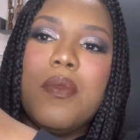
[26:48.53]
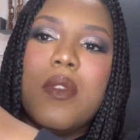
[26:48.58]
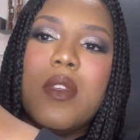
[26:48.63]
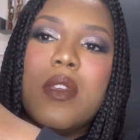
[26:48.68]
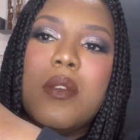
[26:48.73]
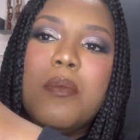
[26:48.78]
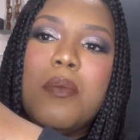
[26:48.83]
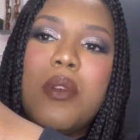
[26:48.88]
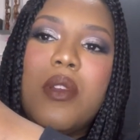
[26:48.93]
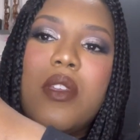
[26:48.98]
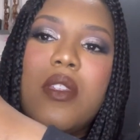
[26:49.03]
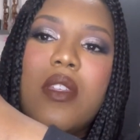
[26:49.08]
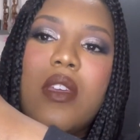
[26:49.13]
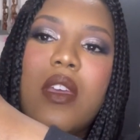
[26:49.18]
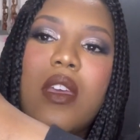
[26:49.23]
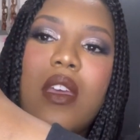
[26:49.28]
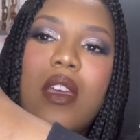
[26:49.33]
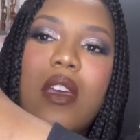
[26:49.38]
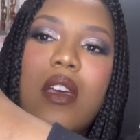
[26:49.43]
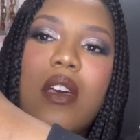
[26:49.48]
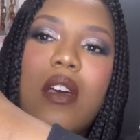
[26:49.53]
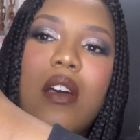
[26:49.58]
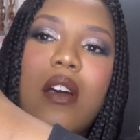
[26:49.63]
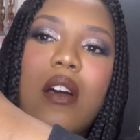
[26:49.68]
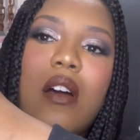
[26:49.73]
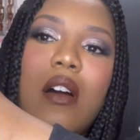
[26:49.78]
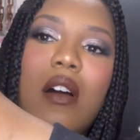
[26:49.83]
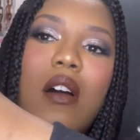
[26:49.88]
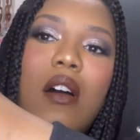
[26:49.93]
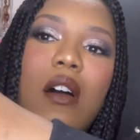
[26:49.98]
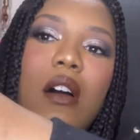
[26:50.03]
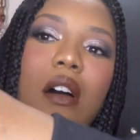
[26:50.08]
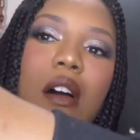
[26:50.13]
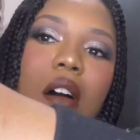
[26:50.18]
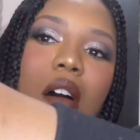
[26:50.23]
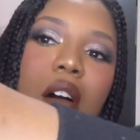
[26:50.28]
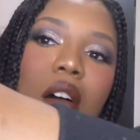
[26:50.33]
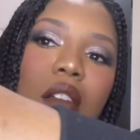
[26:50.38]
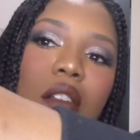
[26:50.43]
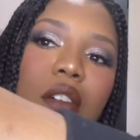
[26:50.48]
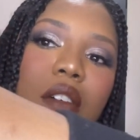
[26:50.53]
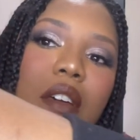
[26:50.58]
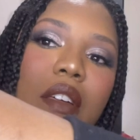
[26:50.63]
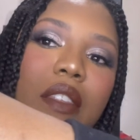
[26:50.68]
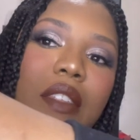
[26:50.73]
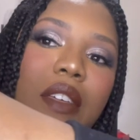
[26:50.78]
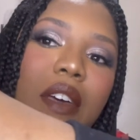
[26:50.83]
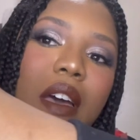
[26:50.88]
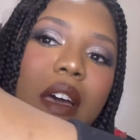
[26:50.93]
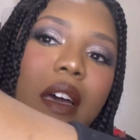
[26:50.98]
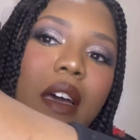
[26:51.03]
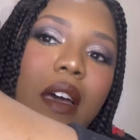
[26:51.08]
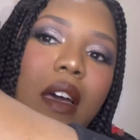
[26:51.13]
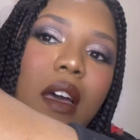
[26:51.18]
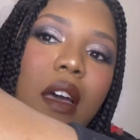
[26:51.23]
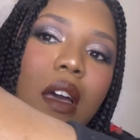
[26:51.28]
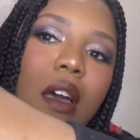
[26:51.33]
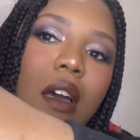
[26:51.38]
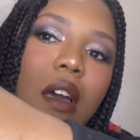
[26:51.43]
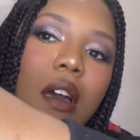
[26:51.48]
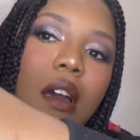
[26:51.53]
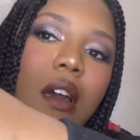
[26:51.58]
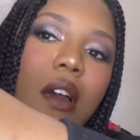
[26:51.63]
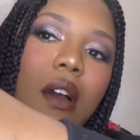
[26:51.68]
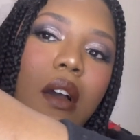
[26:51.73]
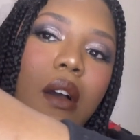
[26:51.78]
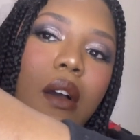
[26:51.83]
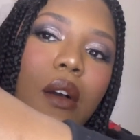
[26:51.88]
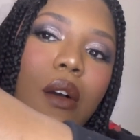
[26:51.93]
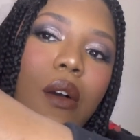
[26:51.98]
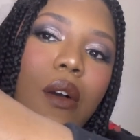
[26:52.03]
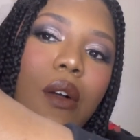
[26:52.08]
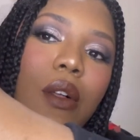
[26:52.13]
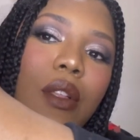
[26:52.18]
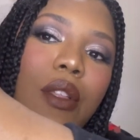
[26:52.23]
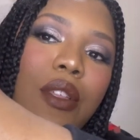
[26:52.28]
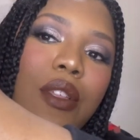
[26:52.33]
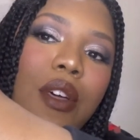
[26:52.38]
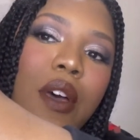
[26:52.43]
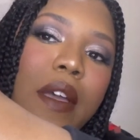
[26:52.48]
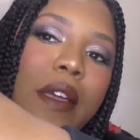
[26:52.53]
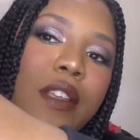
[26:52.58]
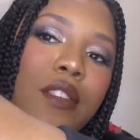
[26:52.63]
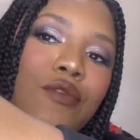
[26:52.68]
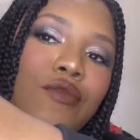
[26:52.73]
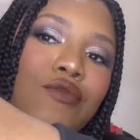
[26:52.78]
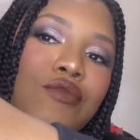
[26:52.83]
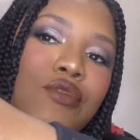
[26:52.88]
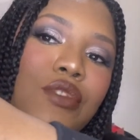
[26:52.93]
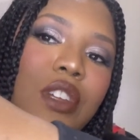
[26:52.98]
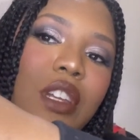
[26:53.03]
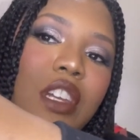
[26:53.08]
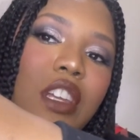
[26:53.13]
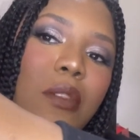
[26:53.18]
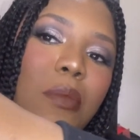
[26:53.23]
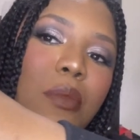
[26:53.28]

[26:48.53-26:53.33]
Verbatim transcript: Let's put it there. Oh, look at that. That is really